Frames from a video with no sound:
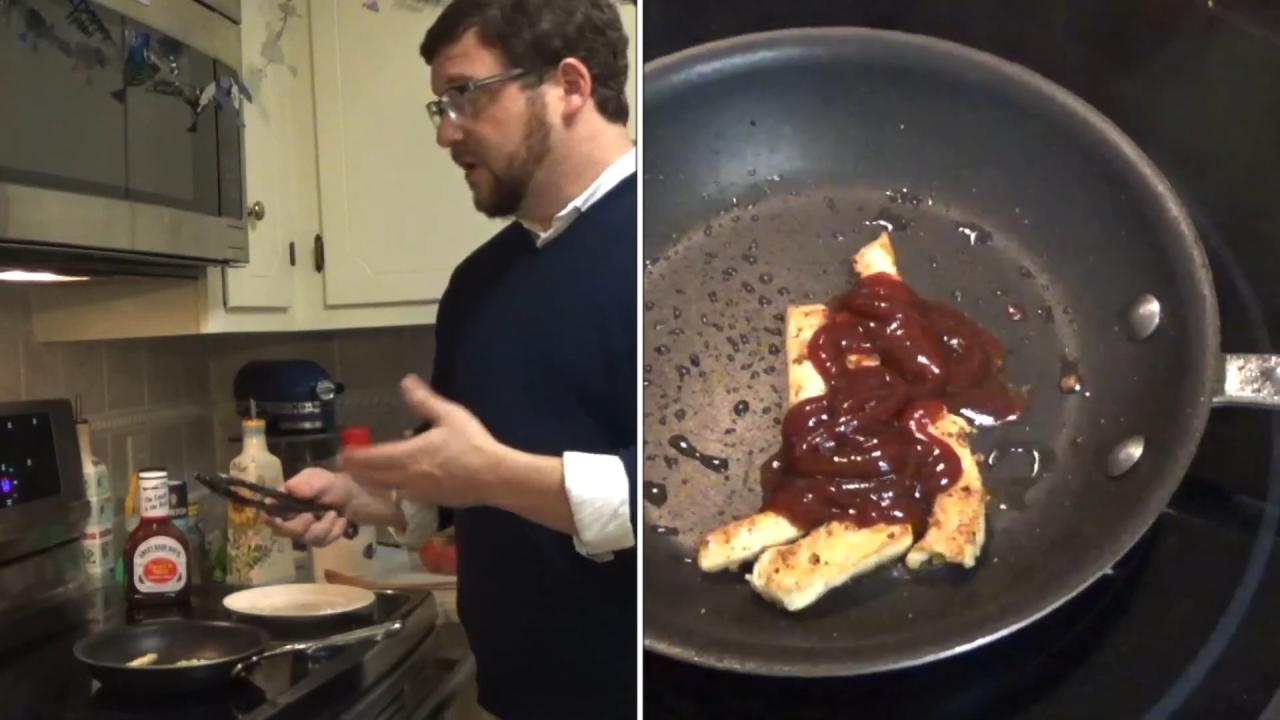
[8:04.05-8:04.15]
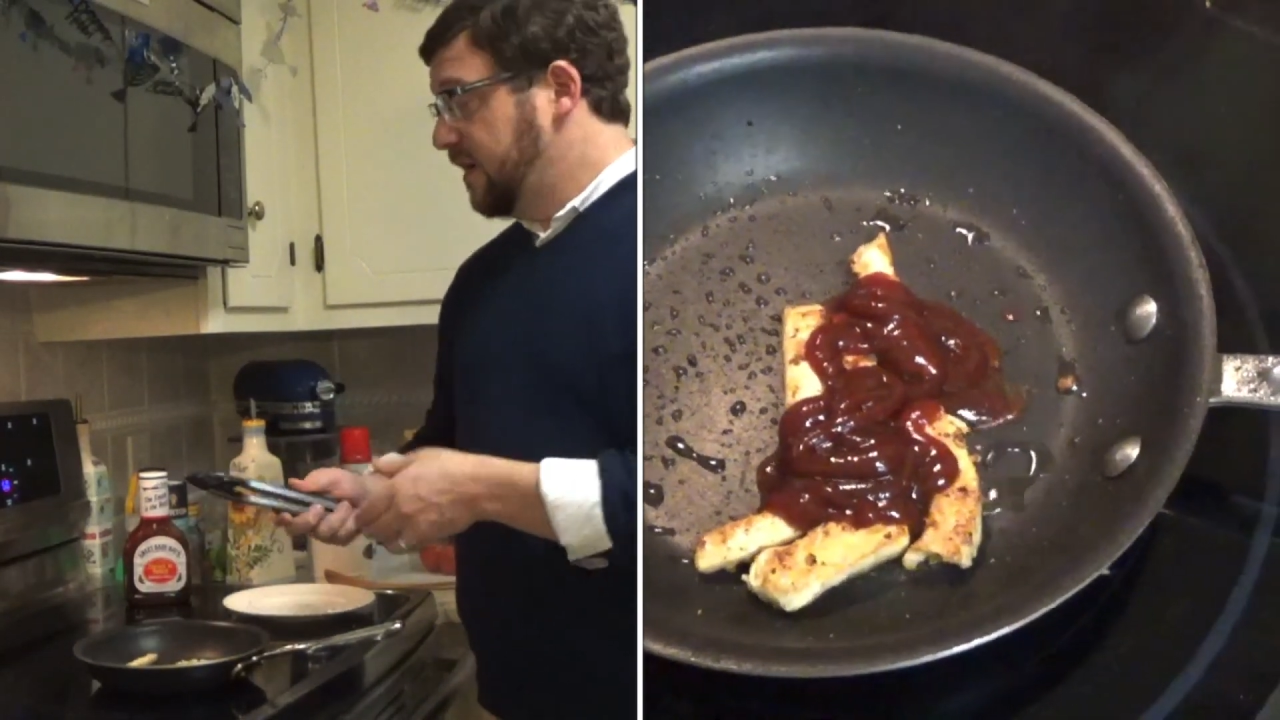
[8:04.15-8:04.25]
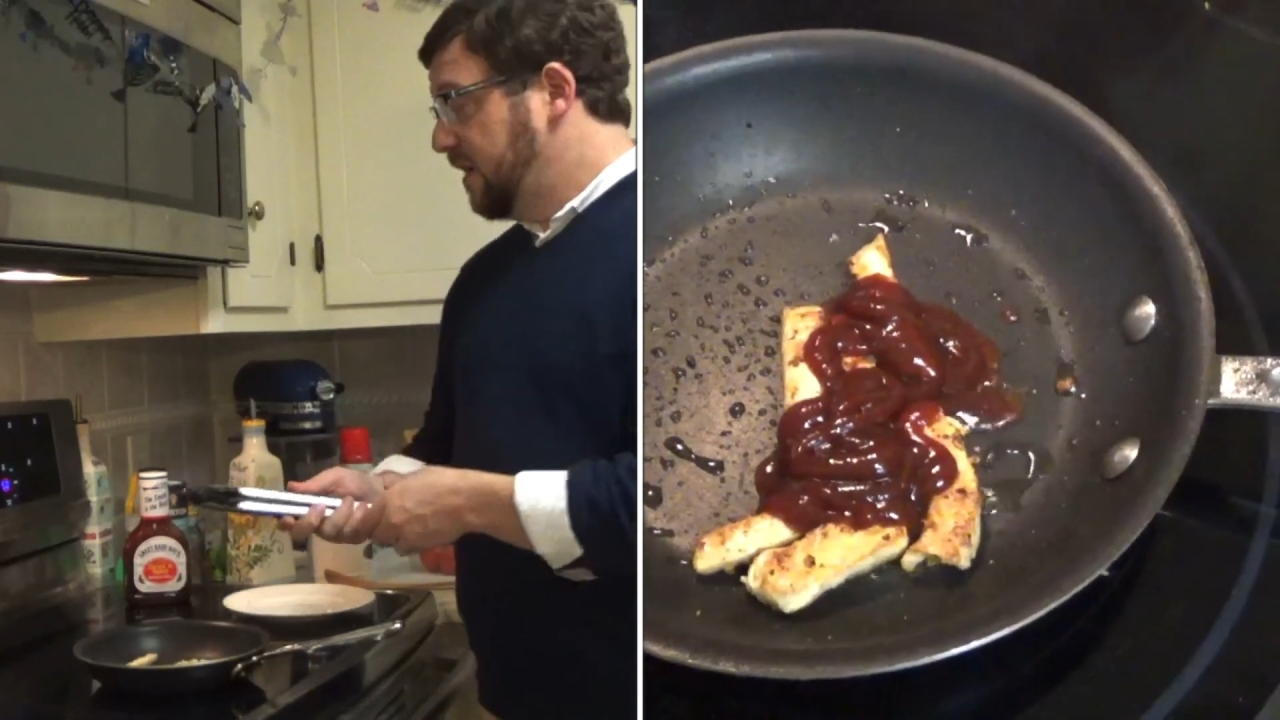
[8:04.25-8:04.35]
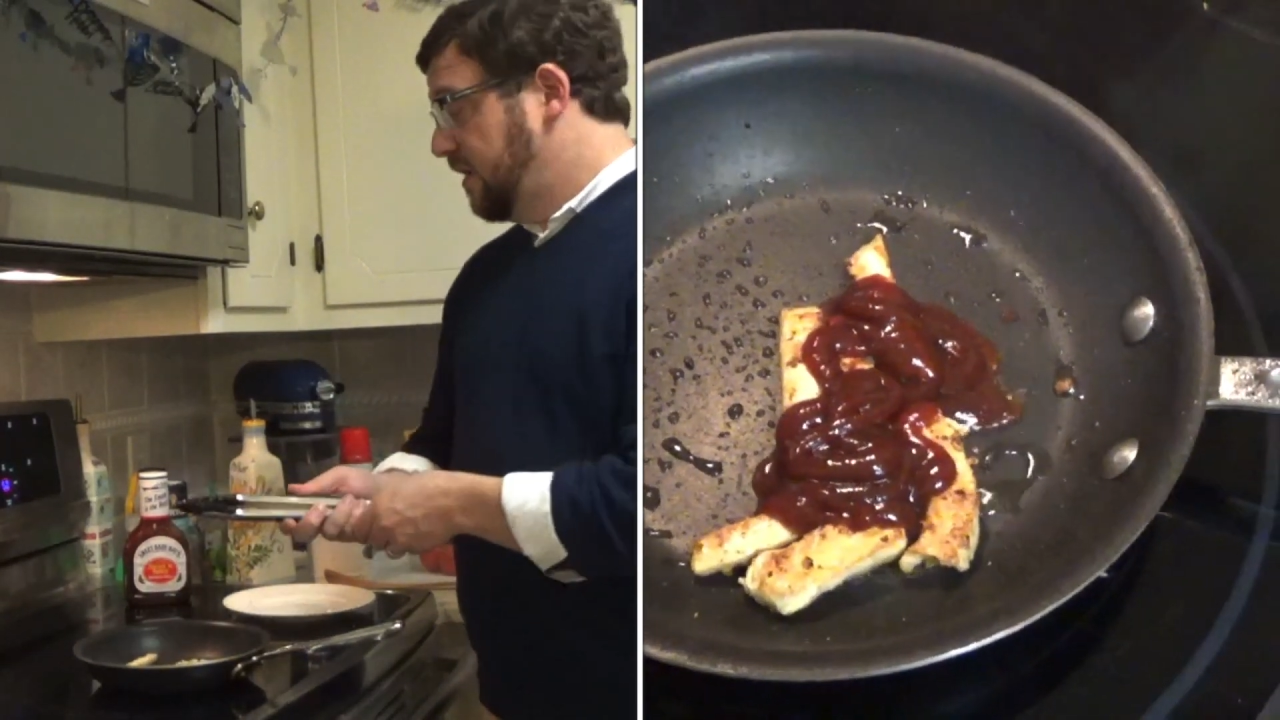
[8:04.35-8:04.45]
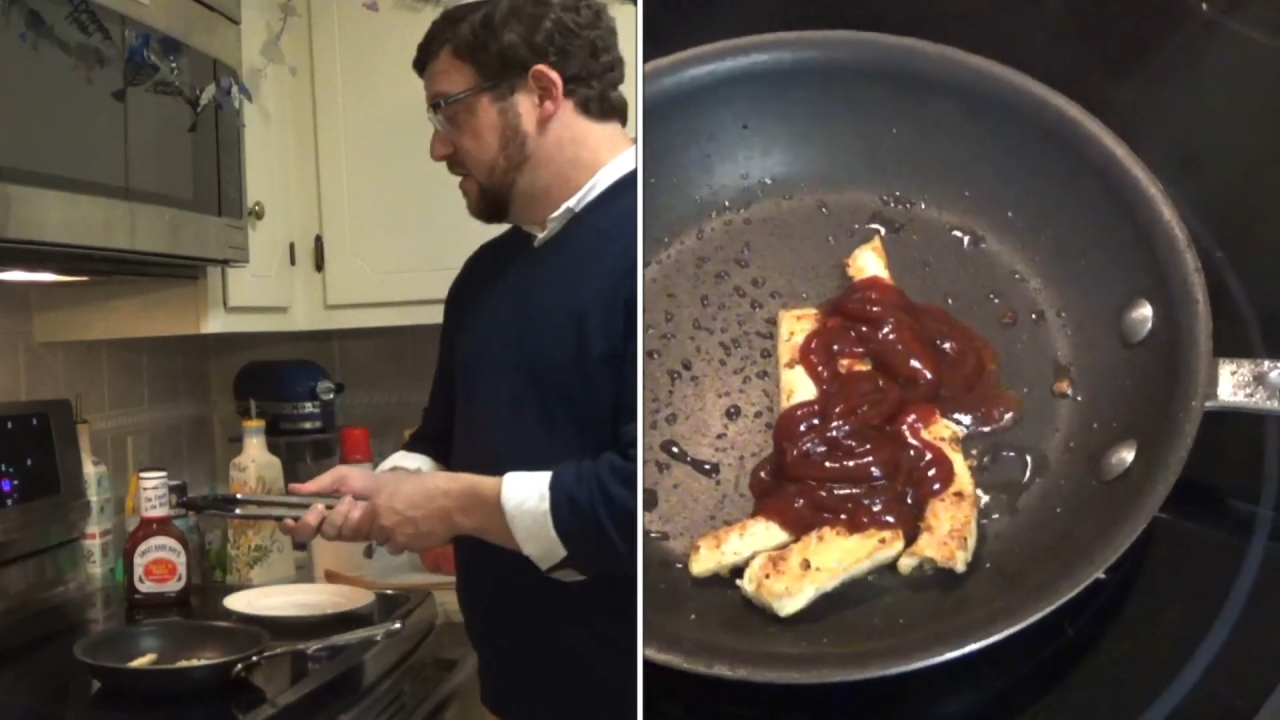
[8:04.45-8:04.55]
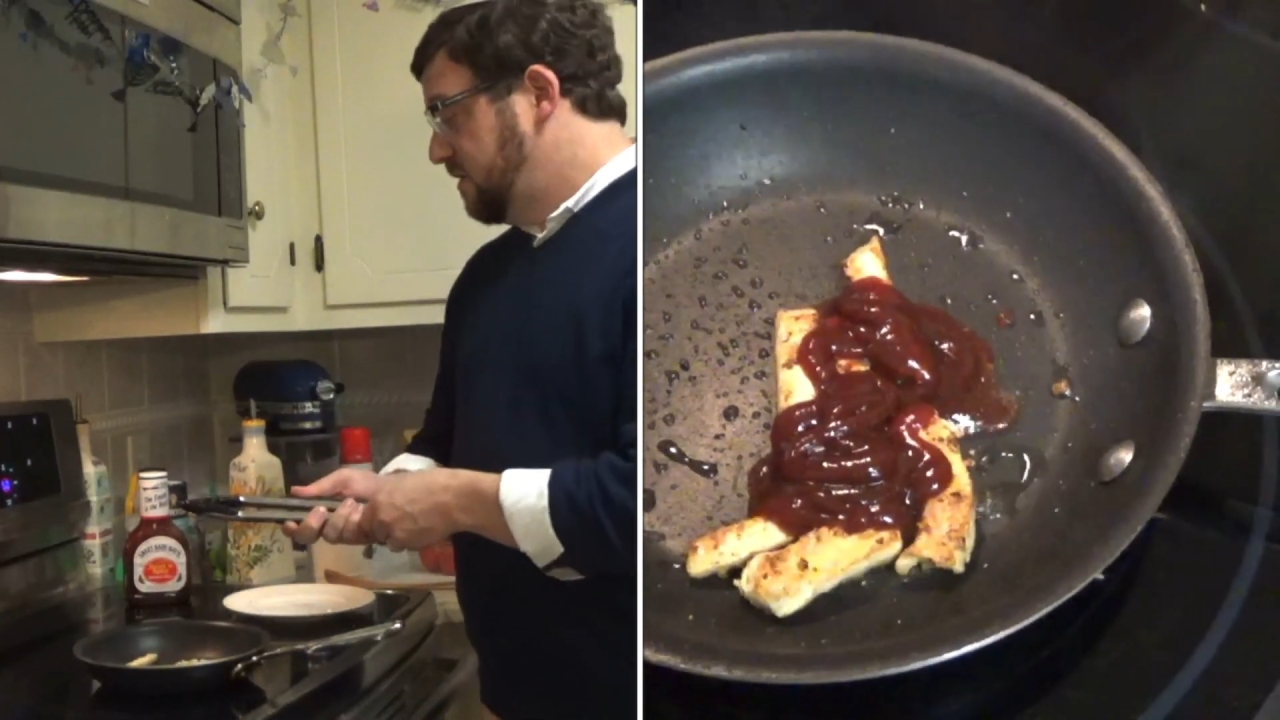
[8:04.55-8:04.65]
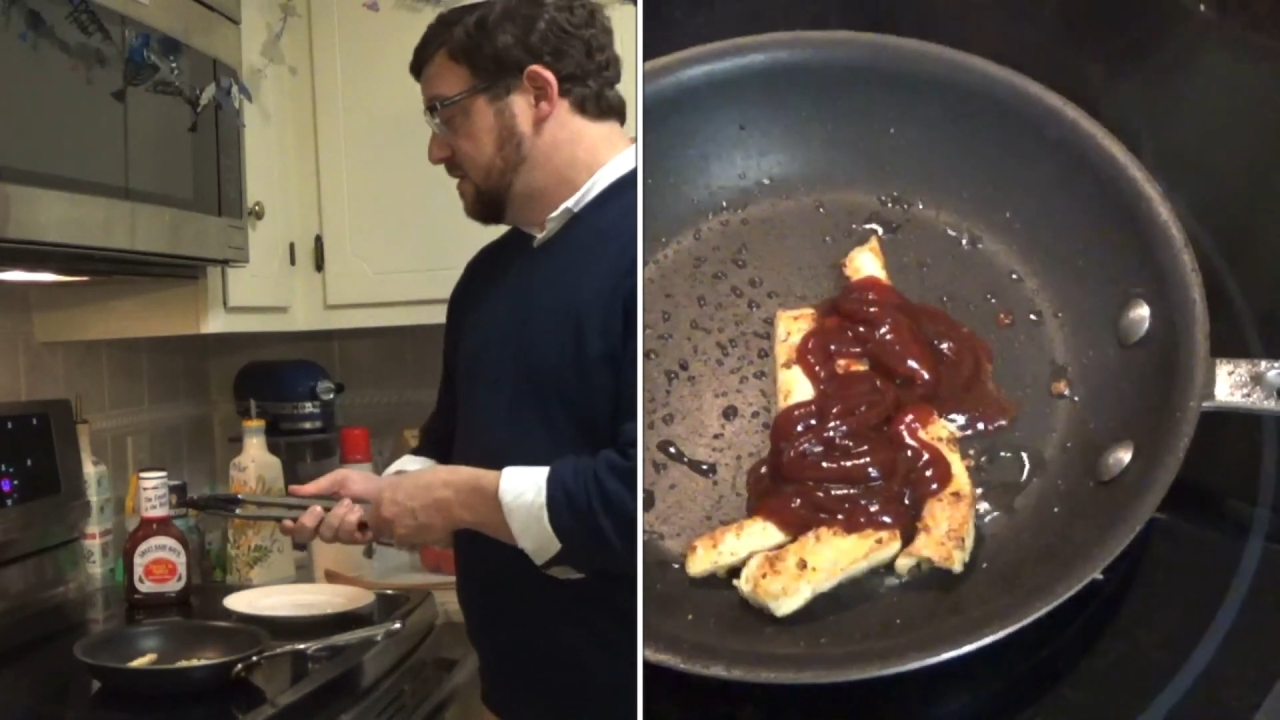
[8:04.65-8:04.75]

going to